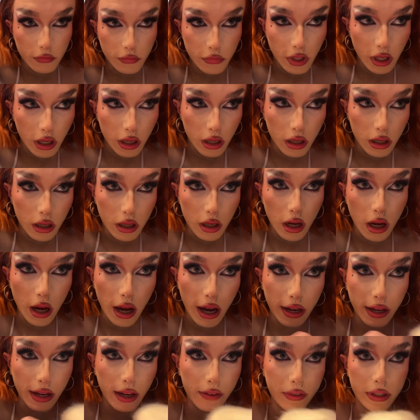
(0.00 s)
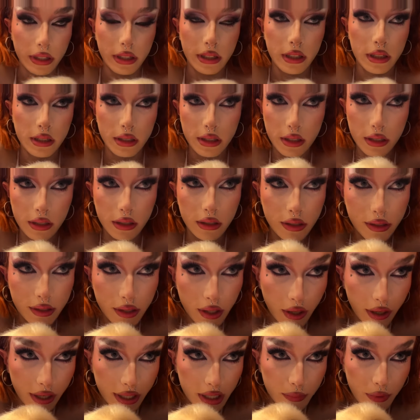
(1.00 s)
Hi, Evelings.
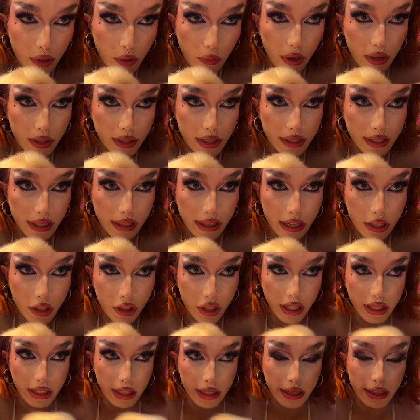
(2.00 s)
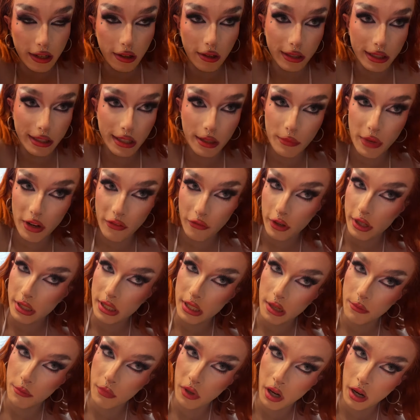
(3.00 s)
Sorry, it's been a while since I last checked in. I already did my first
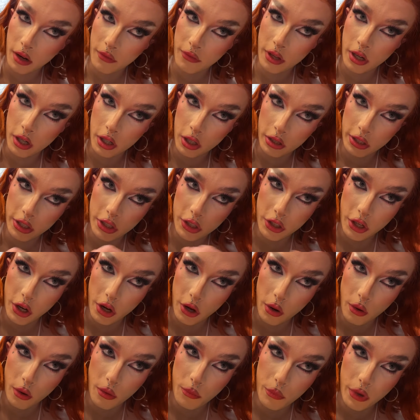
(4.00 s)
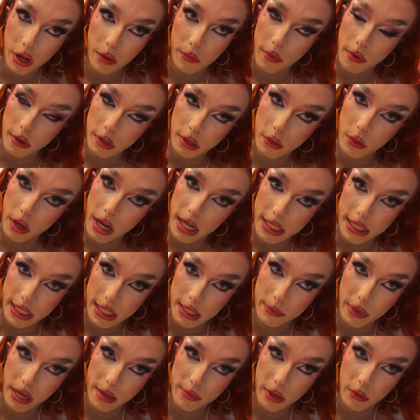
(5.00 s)
number of the early show, but I'm about to do Ice
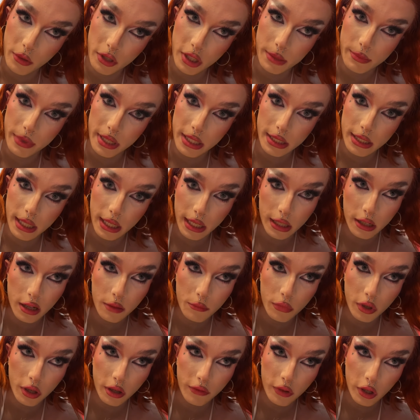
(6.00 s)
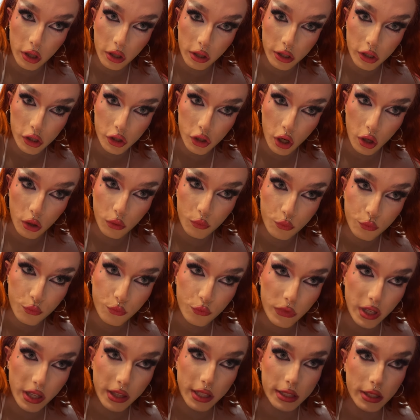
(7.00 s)
Ice Baby, which is my second number of the early show.
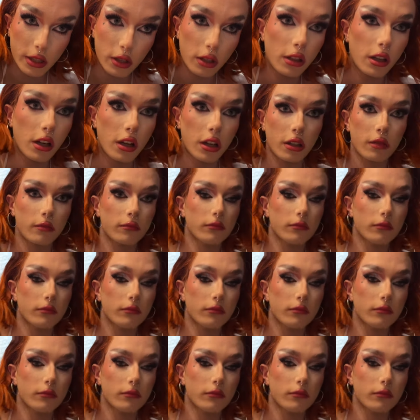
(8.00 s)
And this little look.